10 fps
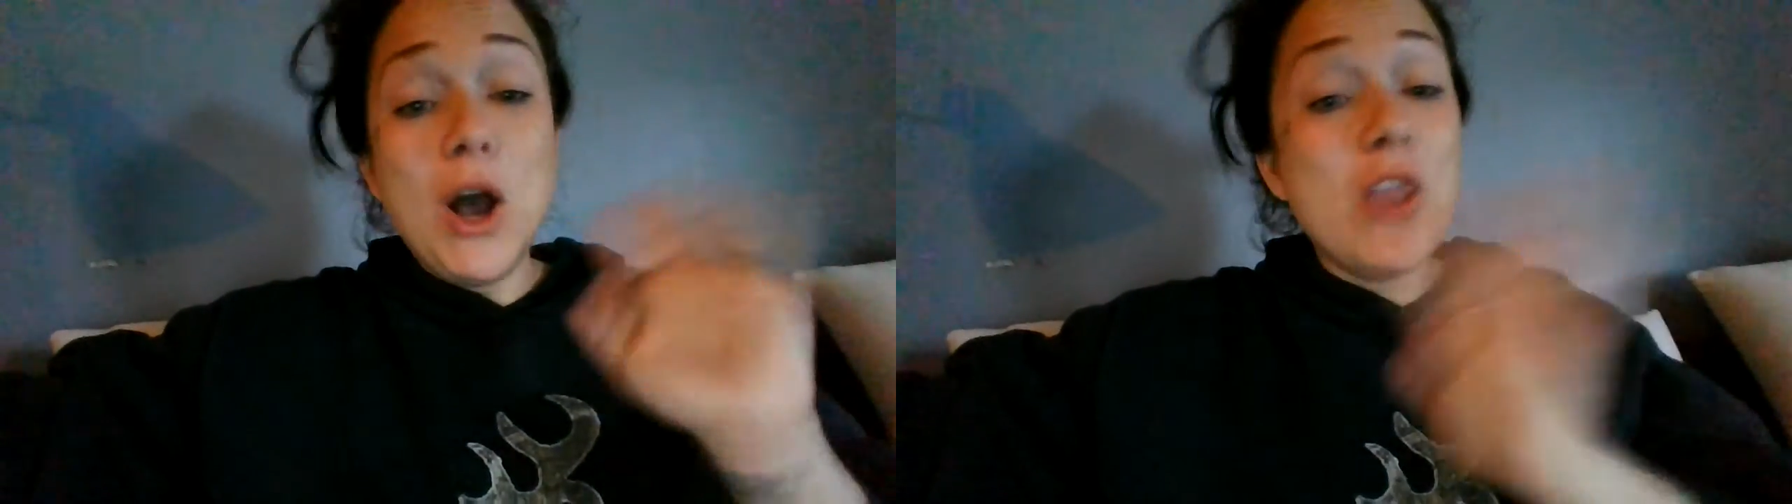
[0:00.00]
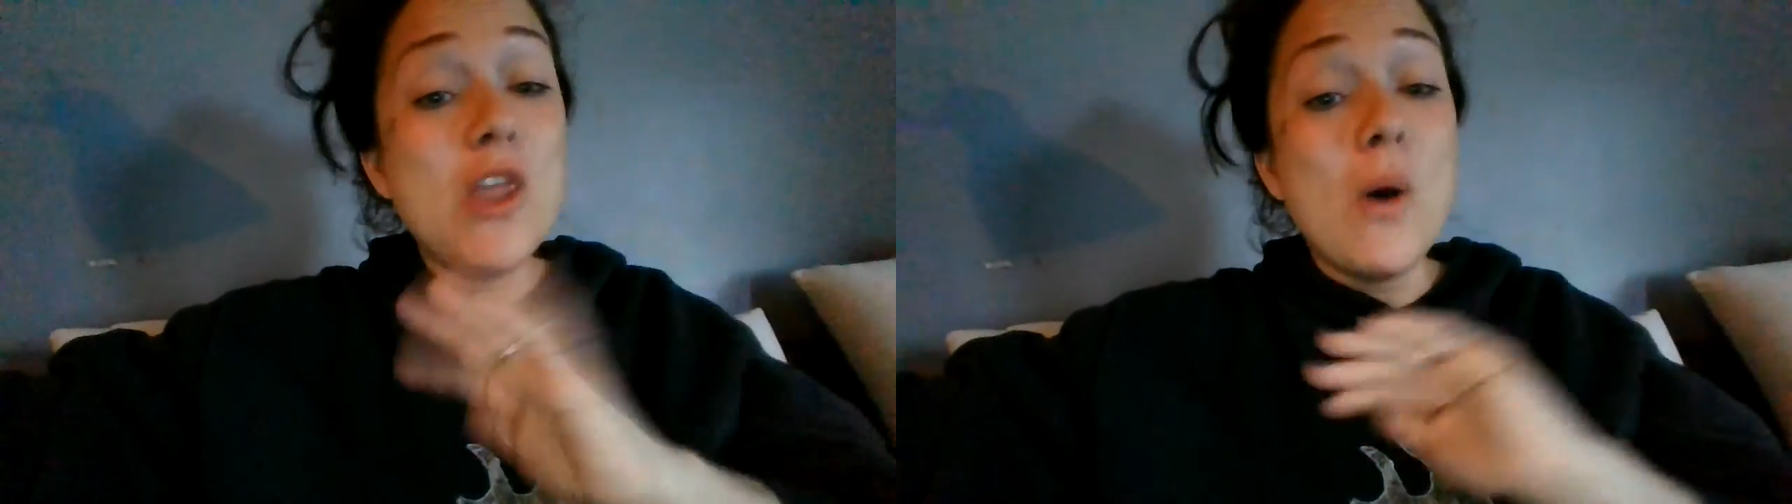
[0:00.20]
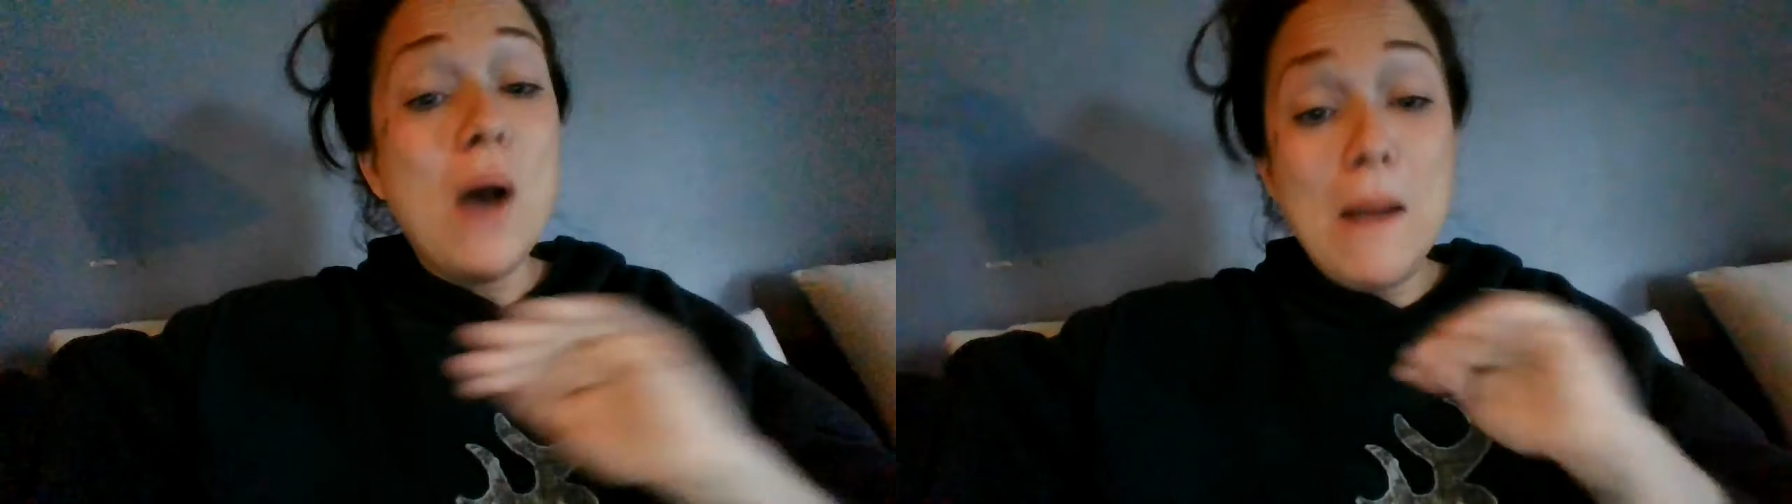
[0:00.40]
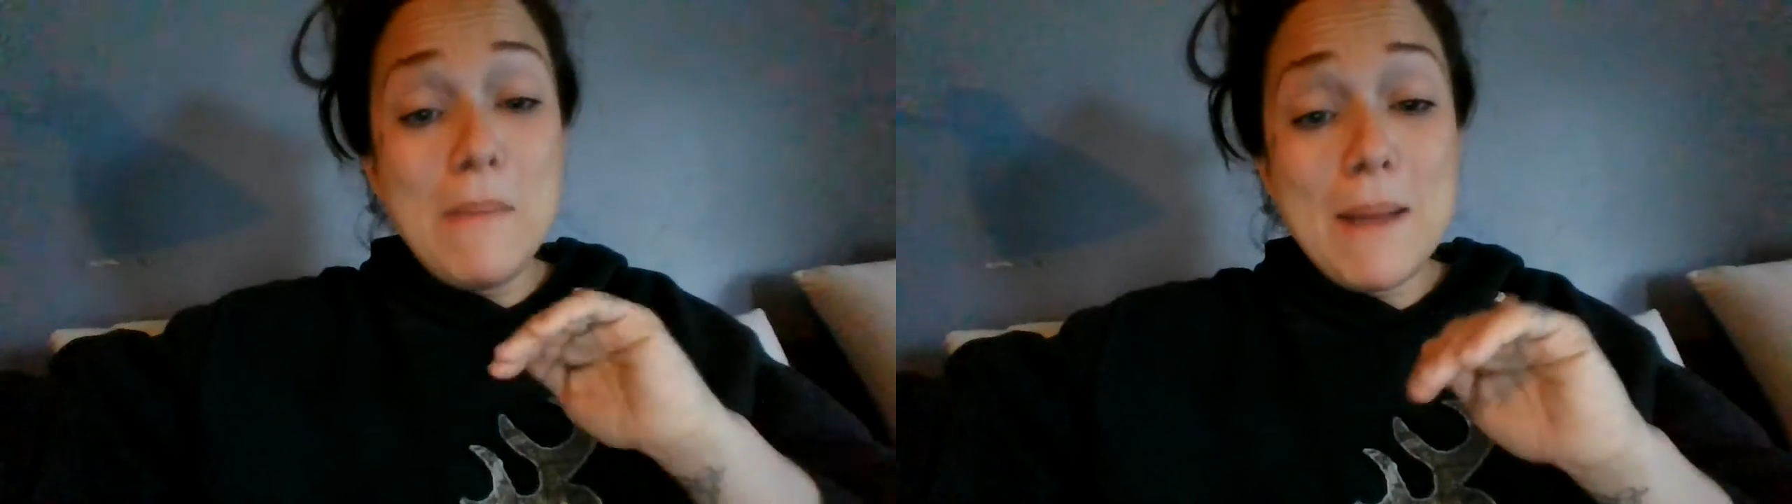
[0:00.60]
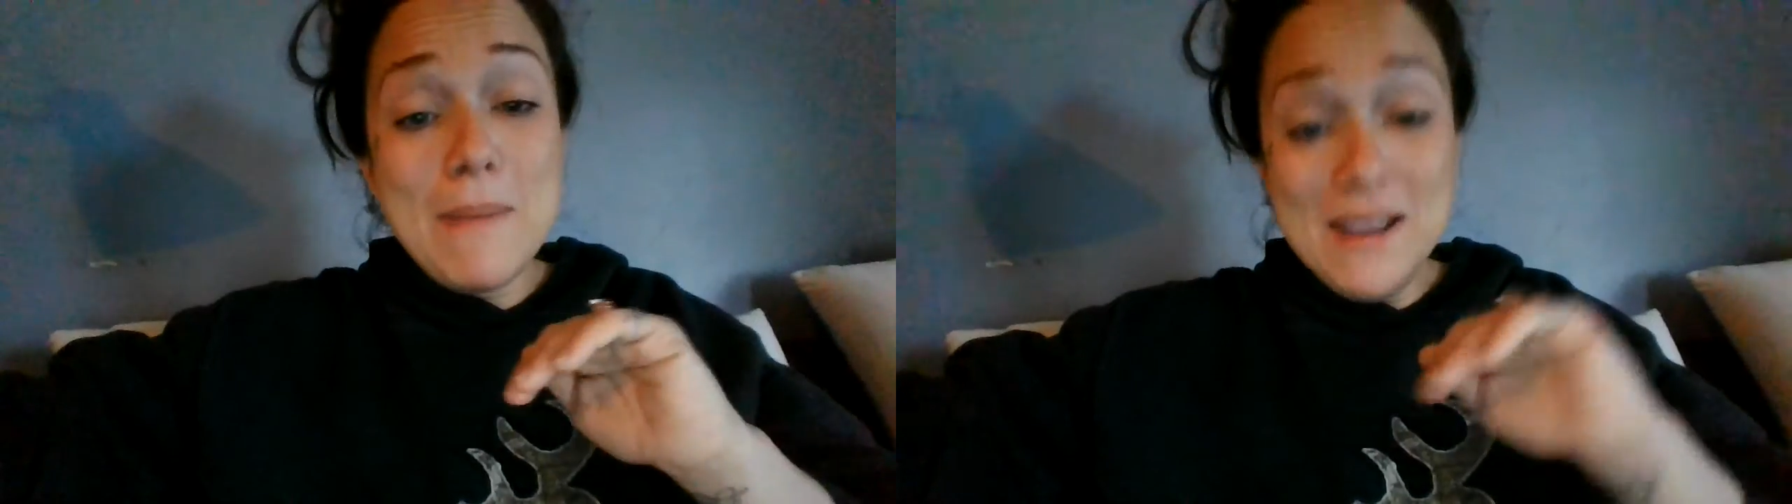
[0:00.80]
no, up
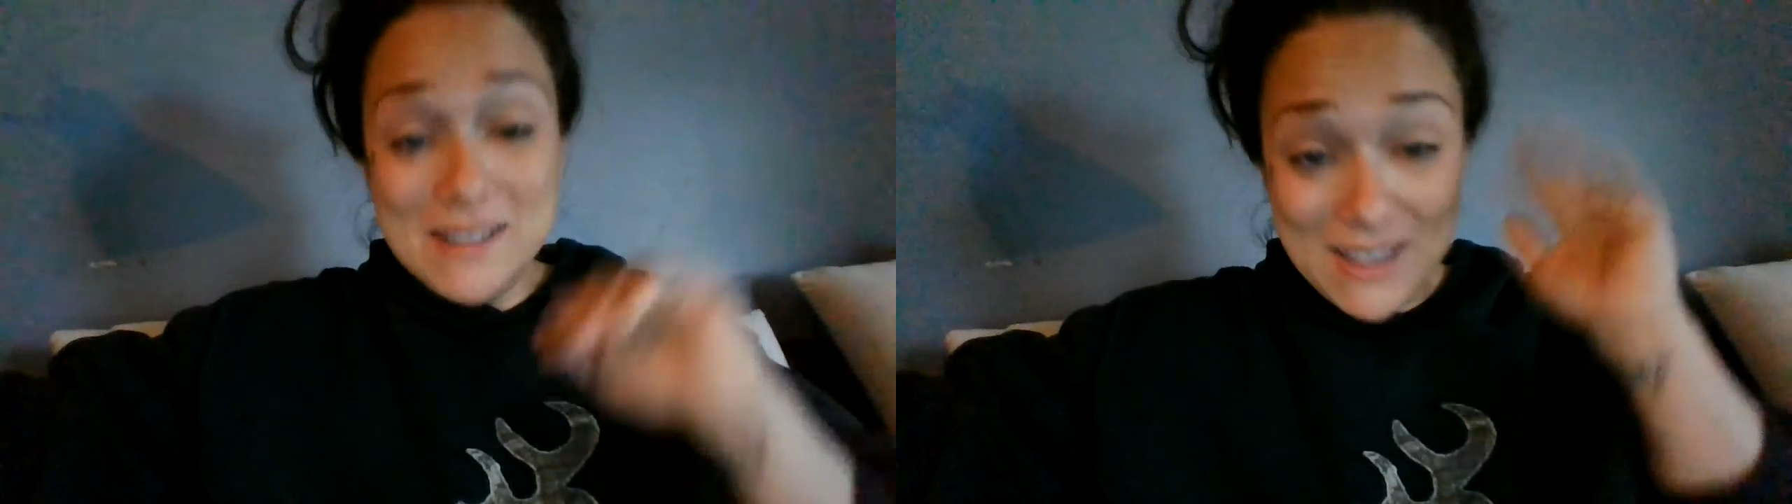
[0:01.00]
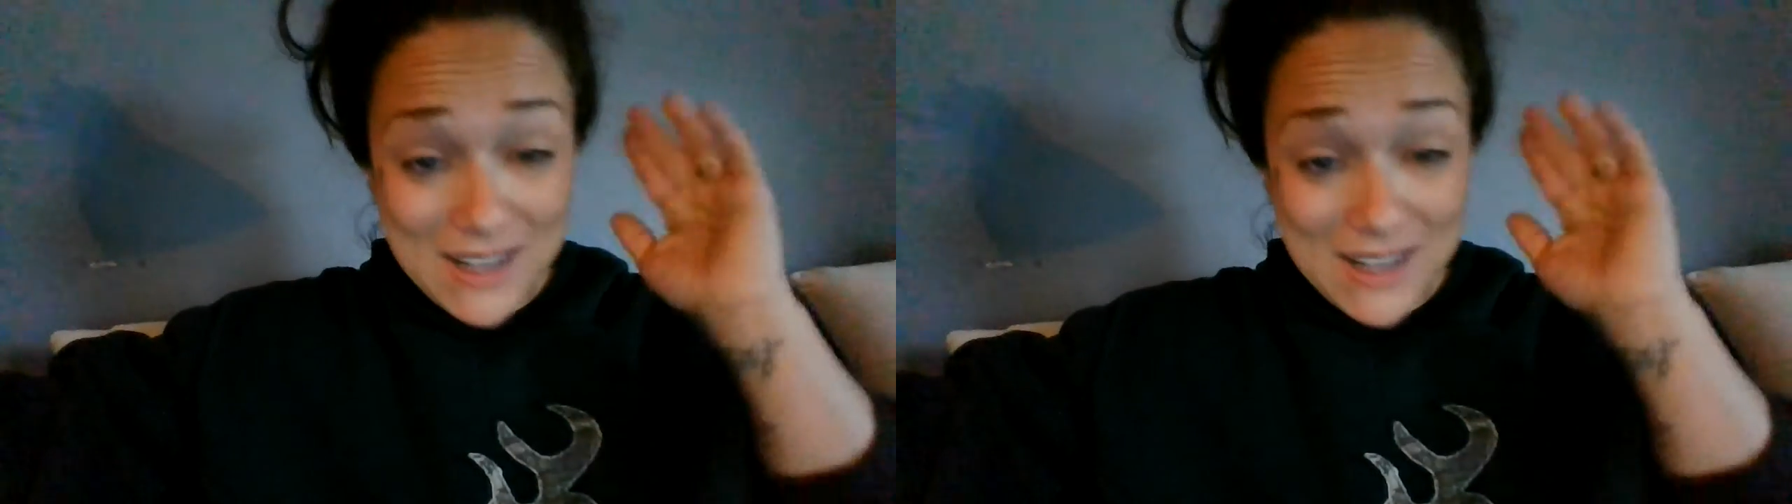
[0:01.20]
my meds.